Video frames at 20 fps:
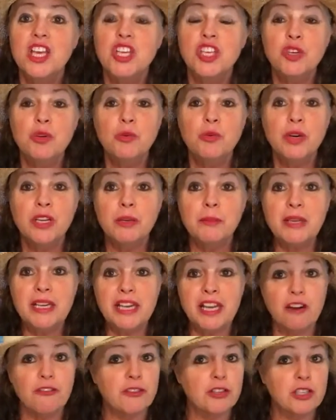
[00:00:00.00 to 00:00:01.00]
you want to be
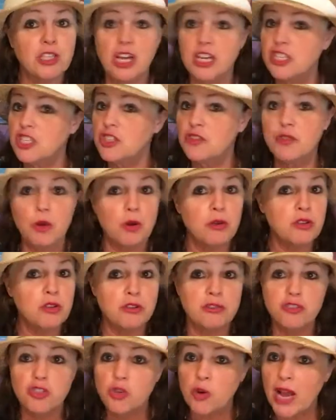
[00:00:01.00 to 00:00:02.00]
careful not to throw
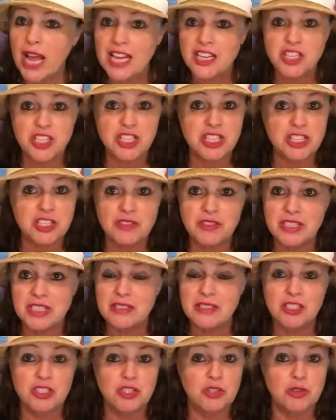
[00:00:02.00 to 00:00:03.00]
your trash into
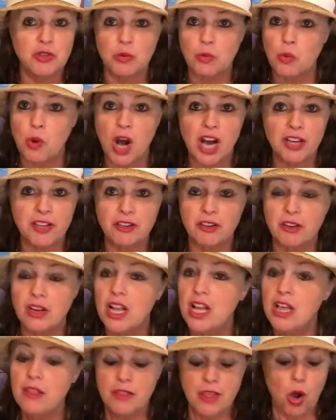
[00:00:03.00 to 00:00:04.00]
the water,
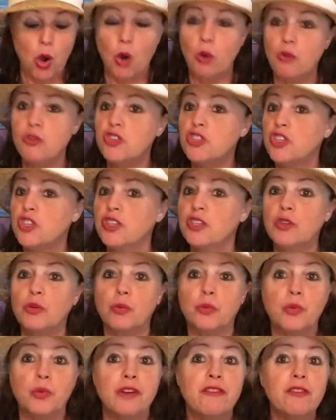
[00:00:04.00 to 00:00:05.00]
the ocean, the
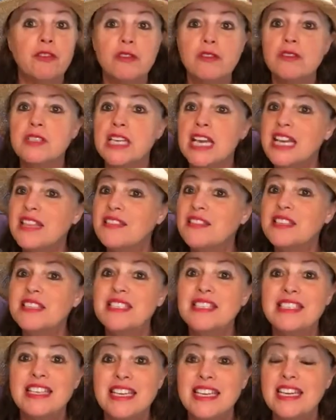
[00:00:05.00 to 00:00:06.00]
rivers, the
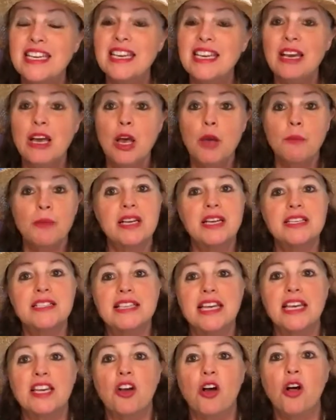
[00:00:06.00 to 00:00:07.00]
sea, because
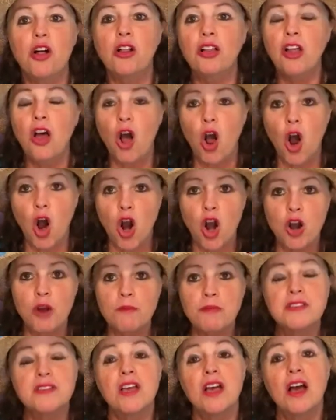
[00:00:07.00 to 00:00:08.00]
that all
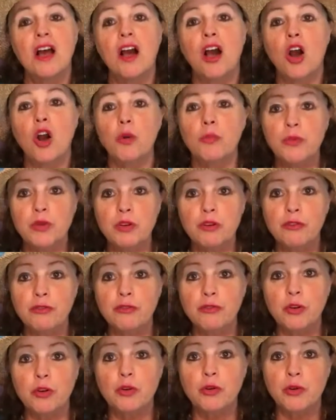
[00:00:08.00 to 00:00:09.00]
harms our
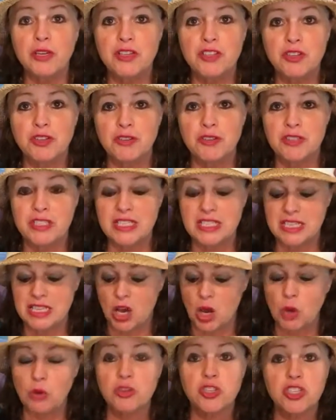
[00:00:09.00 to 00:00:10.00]
beautiful creatures in the
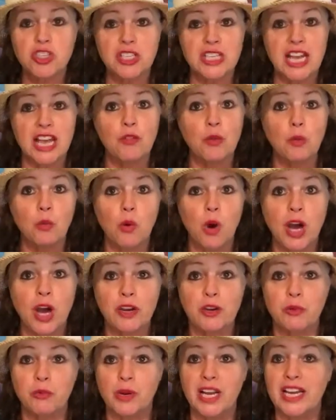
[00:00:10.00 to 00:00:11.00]
ocean and the
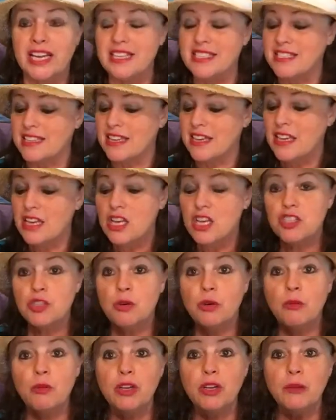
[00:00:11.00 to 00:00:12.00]
waterways. So
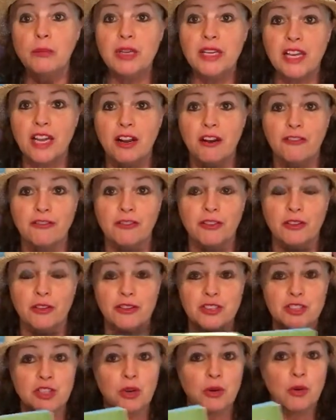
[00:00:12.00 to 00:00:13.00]
we want to be careful. And
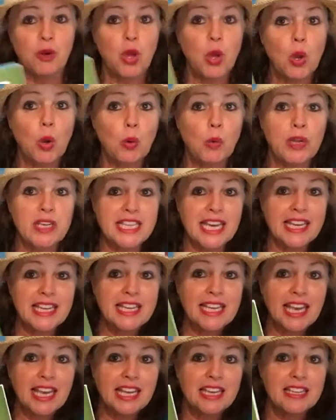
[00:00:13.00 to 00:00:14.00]
so we
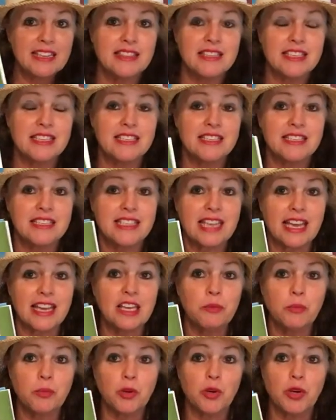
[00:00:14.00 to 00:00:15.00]
dedicated the
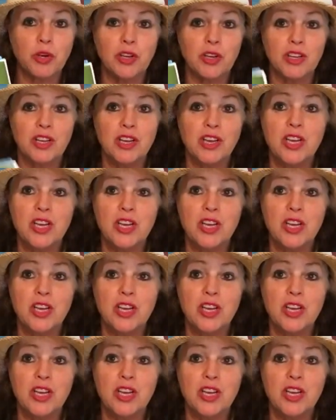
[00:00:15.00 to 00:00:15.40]
second book